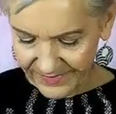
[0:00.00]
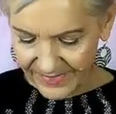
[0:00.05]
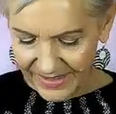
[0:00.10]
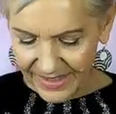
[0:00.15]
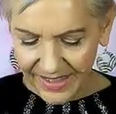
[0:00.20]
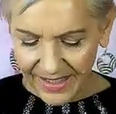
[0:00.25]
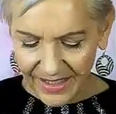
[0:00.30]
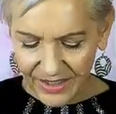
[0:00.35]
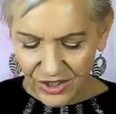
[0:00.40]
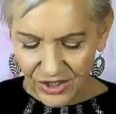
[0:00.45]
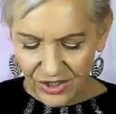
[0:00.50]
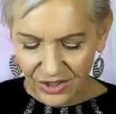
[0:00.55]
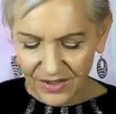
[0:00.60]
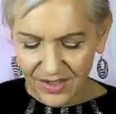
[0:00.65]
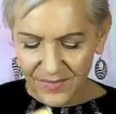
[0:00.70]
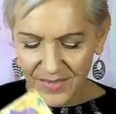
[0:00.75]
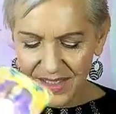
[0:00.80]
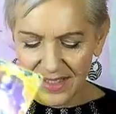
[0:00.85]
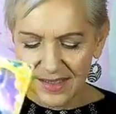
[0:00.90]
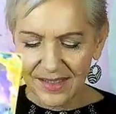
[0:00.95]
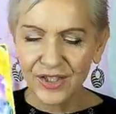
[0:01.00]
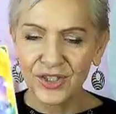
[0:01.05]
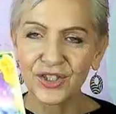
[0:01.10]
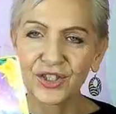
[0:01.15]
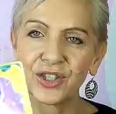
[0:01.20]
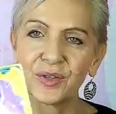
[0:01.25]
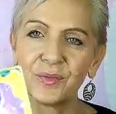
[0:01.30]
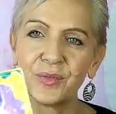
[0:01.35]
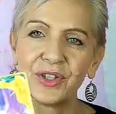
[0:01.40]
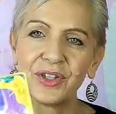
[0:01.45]
And you got the message to
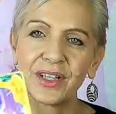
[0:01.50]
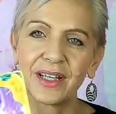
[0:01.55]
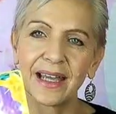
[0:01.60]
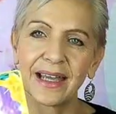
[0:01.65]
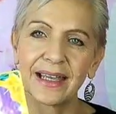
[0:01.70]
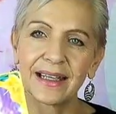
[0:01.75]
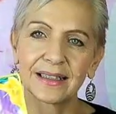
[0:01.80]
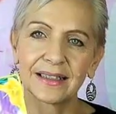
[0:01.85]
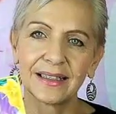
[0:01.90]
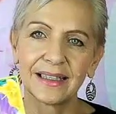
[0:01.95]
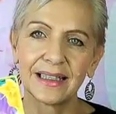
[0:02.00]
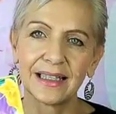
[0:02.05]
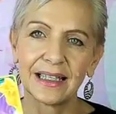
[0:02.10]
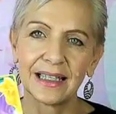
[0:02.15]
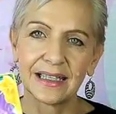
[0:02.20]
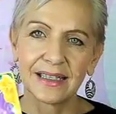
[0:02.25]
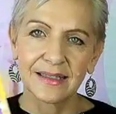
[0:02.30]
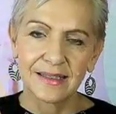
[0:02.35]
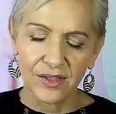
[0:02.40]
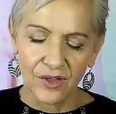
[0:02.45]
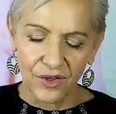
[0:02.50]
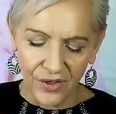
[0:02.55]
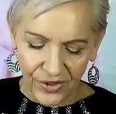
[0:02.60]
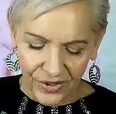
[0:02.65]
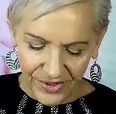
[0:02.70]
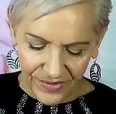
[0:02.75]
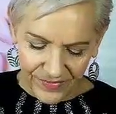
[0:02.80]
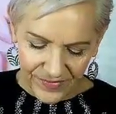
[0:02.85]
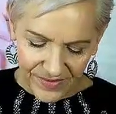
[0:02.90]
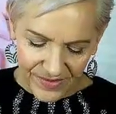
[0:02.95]
communicate clearly. So
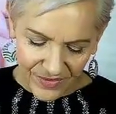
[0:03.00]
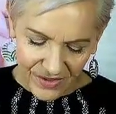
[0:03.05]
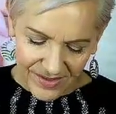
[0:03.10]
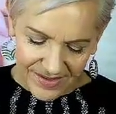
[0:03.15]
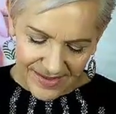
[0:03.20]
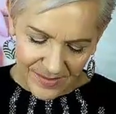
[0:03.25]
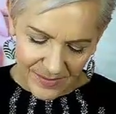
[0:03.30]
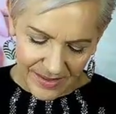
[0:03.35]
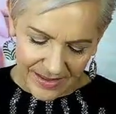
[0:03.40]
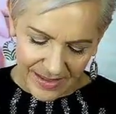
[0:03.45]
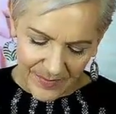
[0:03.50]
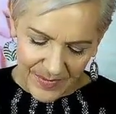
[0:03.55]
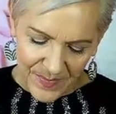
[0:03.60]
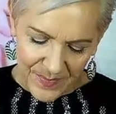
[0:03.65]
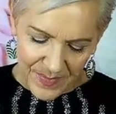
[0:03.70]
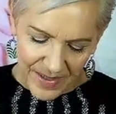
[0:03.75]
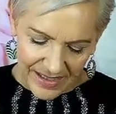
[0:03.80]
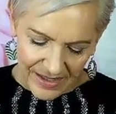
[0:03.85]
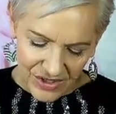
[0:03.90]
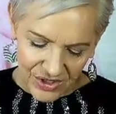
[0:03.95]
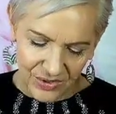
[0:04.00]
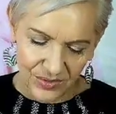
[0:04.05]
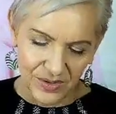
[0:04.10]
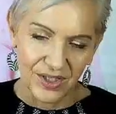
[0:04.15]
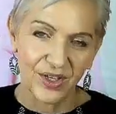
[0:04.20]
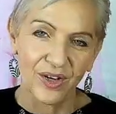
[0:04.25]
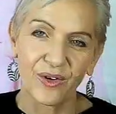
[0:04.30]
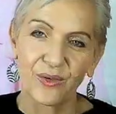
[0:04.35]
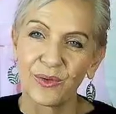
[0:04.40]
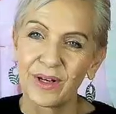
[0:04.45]
if you've got someone coming back to you and
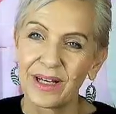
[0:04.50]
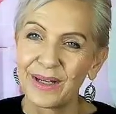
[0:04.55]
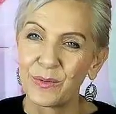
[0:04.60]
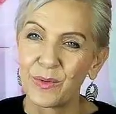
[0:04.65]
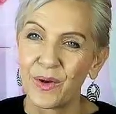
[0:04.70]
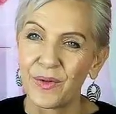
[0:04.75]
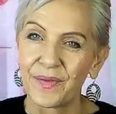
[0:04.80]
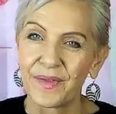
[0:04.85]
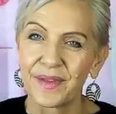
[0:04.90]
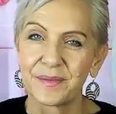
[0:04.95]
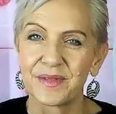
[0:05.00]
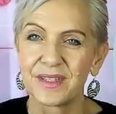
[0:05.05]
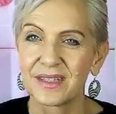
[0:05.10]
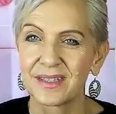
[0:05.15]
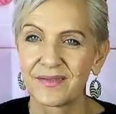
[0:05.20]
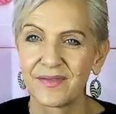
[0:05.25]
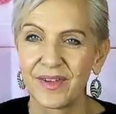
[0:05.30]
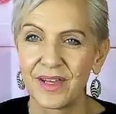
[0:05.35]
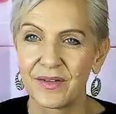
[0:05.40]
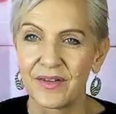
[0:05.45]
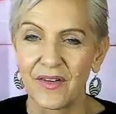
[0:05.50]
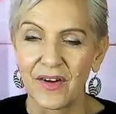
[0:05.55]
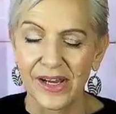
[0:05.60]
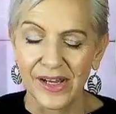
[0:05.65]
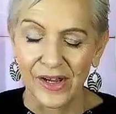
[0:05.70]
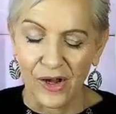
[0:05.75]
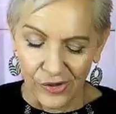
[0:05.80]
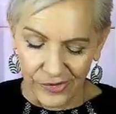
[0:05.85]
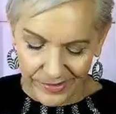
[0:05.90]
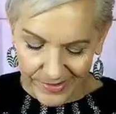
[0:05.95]
you don't really want them, just be
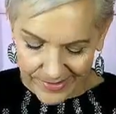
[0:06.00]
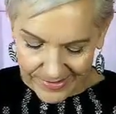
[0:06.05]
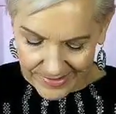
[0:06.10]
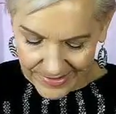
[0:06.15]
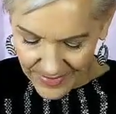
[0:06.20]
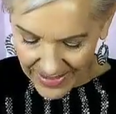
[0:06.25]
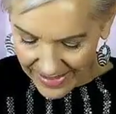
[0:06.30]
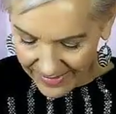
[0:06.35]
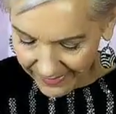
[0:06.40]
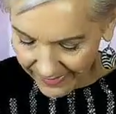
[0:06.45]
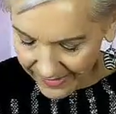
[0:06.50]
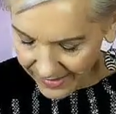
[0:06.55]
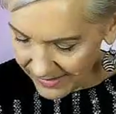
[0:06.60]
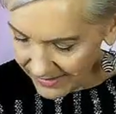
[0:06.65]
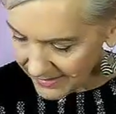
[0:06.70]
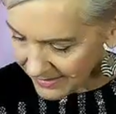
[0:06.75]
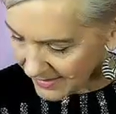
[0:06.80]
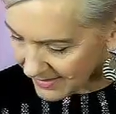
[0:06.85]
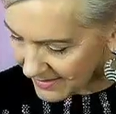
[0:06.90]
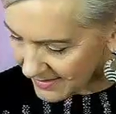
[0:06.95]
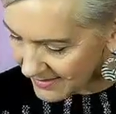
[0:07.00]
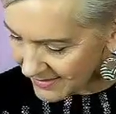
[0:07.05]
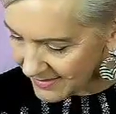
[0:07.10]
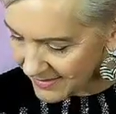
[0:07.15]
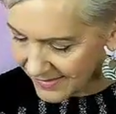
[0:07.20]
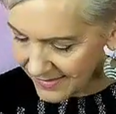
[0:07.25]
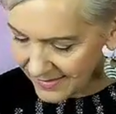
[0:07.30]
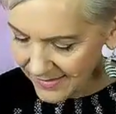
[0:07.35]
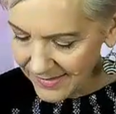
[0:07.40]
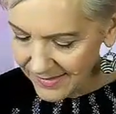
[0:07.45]
very honest about that, yeah?
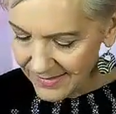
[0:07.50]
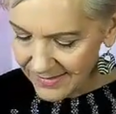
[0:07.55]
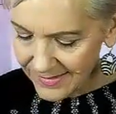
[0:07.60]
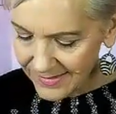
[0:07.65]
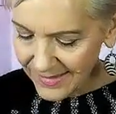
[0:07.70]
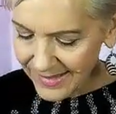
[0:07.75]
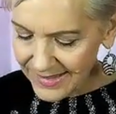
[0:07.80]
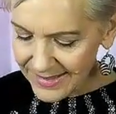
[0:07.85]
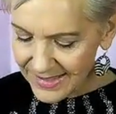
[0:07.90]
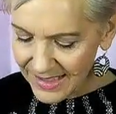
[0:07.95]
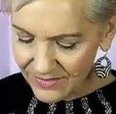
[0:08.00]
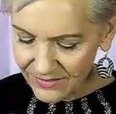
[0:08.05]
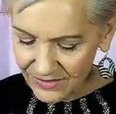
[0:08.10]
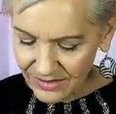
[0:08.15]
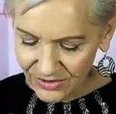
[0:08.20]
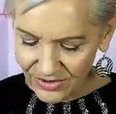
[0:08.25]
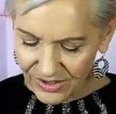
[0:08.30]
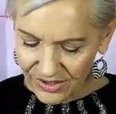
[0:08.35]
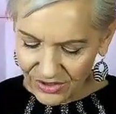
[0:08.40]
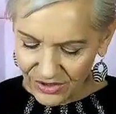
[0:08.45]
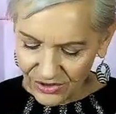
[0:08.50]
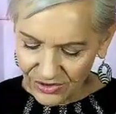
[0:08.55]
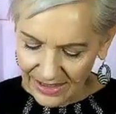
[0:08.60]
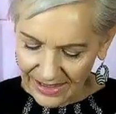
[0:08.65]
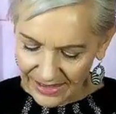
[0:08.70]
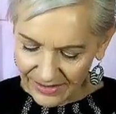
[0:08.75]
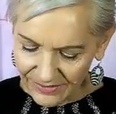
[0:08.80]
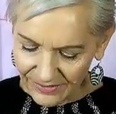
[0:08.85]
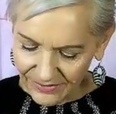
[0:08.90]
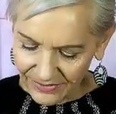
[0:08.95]
Let's have a look at new
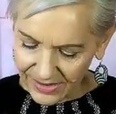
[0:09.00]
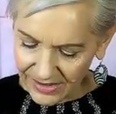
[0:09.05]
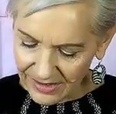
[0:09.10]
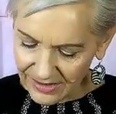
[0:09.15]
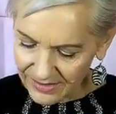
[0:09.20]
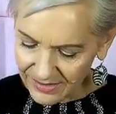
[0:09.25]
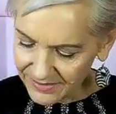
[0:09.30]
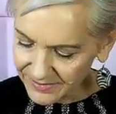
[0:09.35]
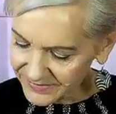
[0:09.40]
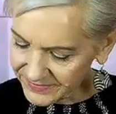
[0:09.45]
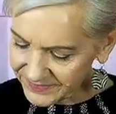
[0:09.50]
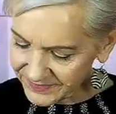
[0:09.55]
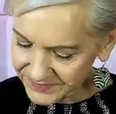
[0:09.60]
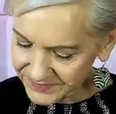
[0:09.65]
love here.